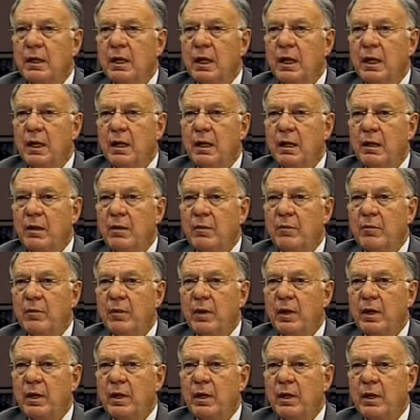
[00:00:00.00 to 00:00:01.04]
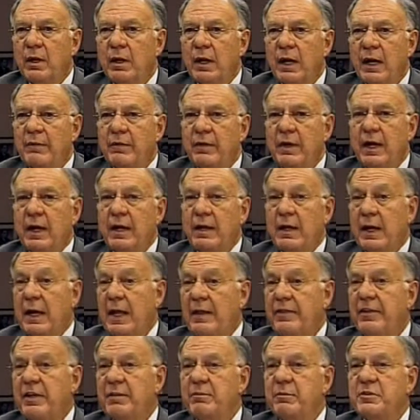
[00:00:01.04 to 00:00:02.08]

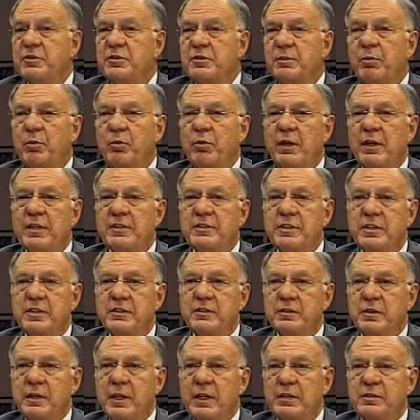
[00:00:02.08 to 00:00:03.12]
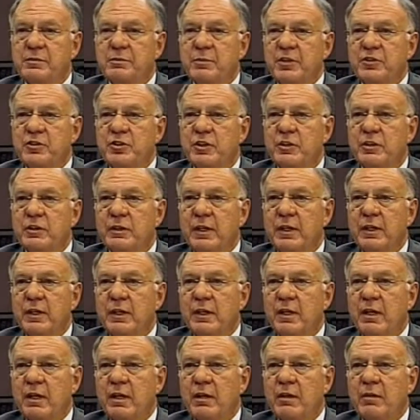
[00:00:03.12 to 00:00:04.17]
I think Mr. Perez has mentioned,
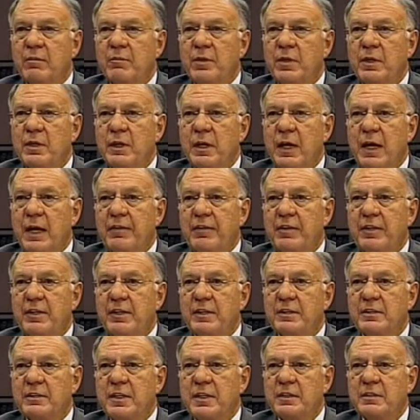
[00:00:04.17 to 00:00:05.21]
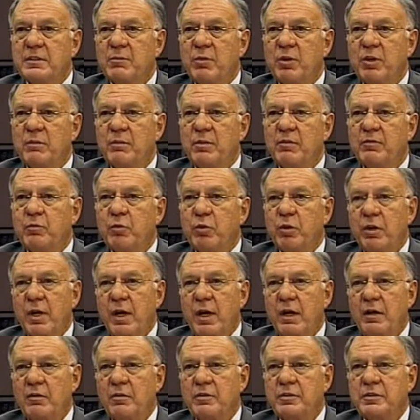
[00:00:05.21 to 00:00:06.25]
and I think in testimony before
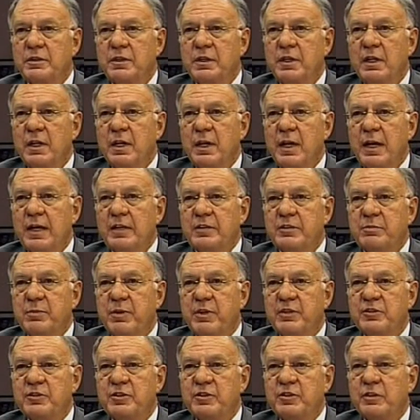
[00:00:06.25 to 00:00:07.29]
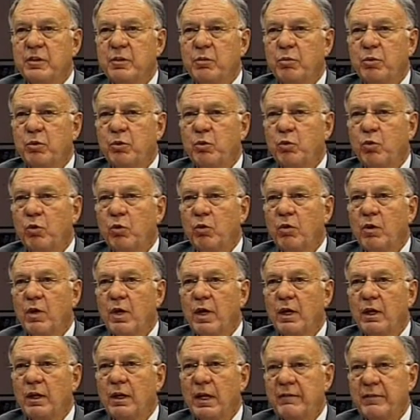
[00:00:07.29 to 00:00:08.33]
Congress, has mentioned a Rule
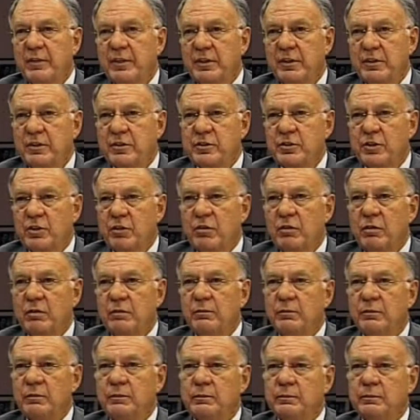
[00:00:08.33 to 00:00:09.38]
11 concern.